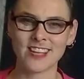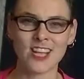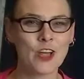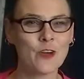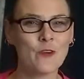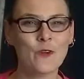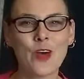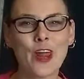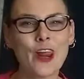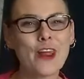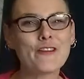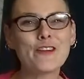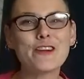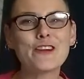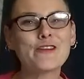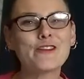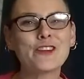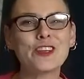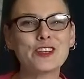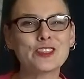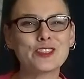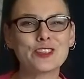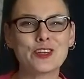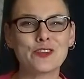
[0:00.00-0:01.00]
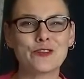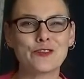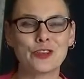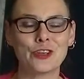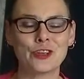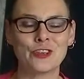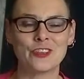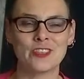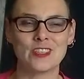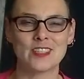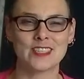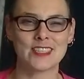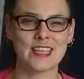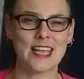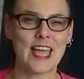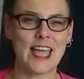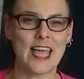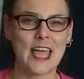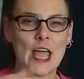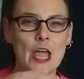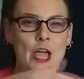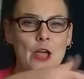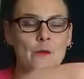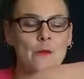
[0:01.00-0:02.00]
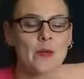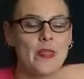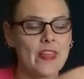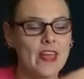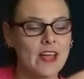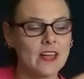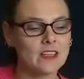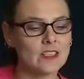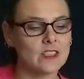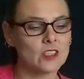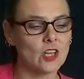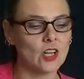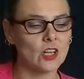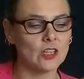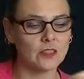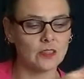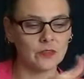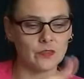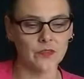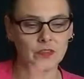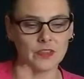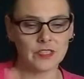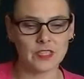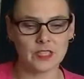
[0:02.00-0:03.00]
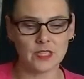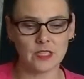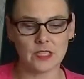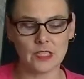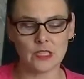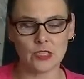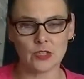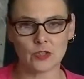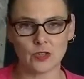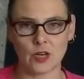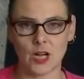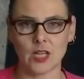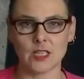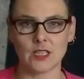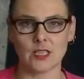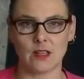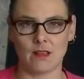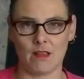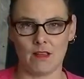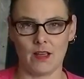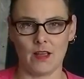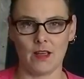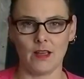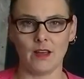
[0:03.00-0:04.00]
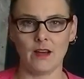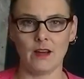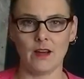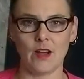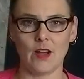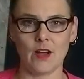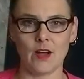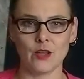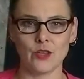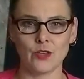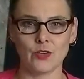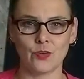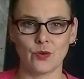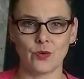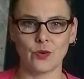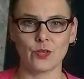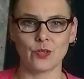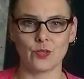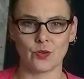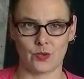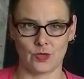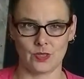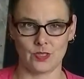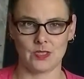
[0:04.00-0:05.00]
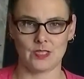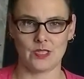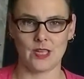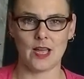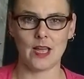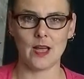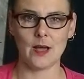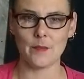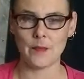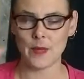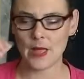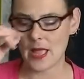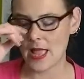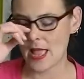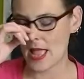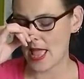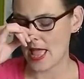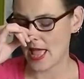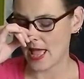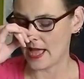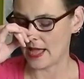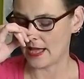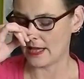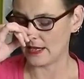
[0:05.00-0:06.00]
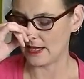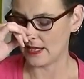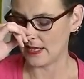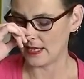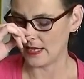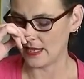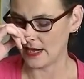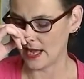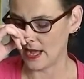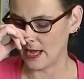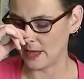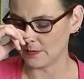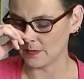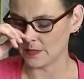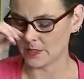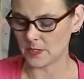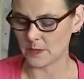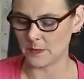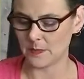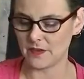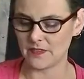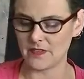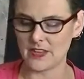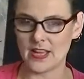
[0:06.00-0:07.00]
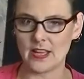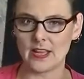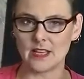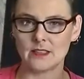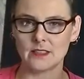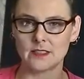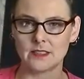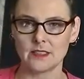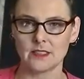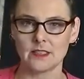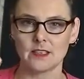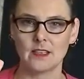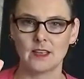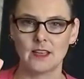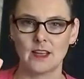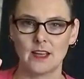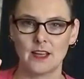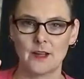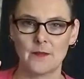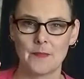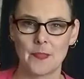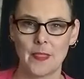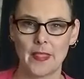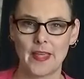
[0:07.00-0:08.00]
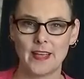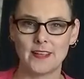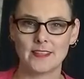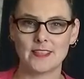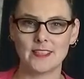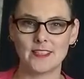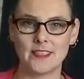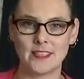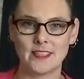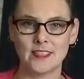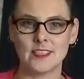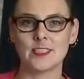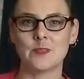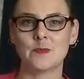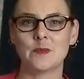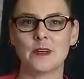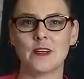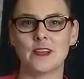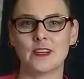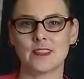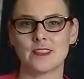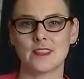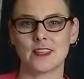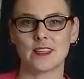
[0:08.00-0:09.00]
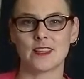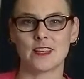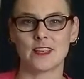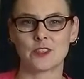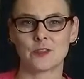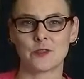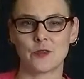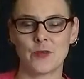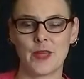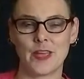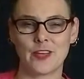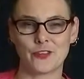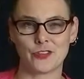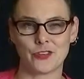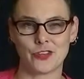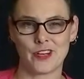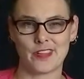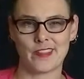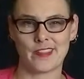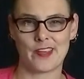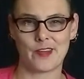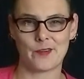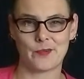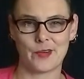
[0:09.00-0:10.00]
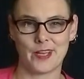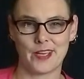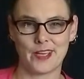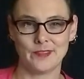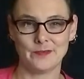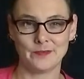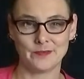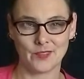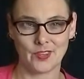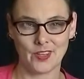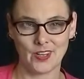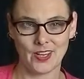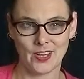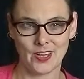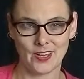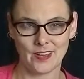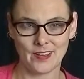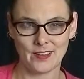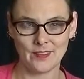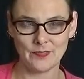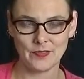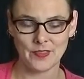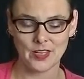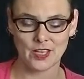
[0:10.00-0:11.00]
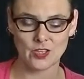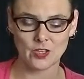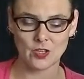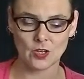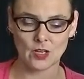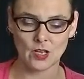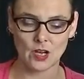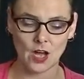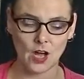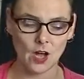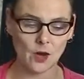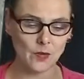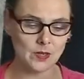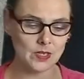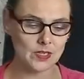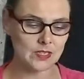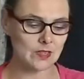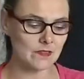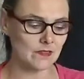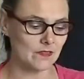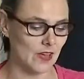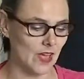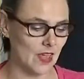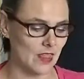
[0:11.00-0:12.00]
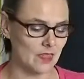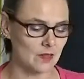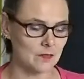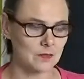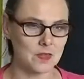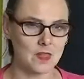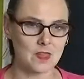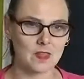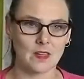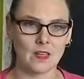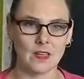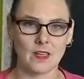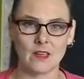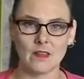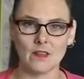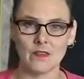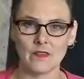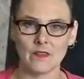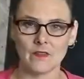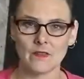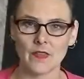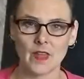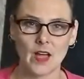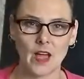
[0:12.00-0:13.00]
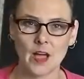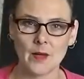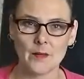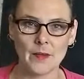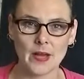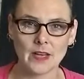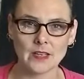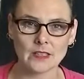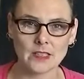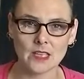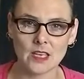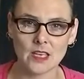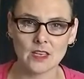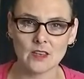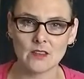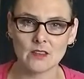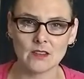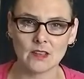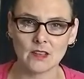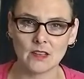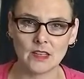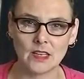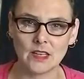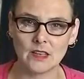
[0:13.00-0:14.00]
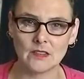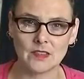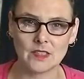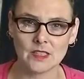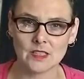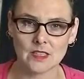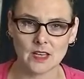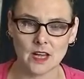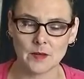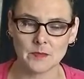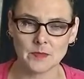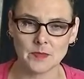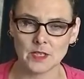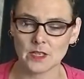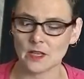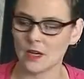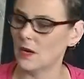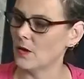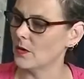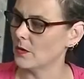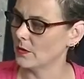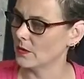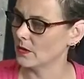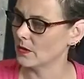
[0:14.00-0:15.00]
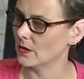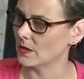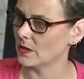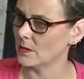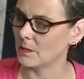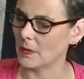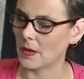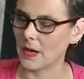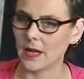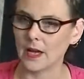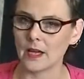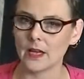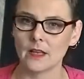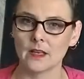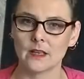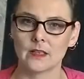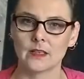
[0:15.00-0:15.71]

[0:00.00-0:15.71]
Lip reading: Whatever feels good for you to say. But that salt physically draws a line on your doorstep, and it helps to prevent entities, spirits, things from entering that way. Okay? And you can always invite them to leave. I'm asking you to leave. It's time to go. Goodbye.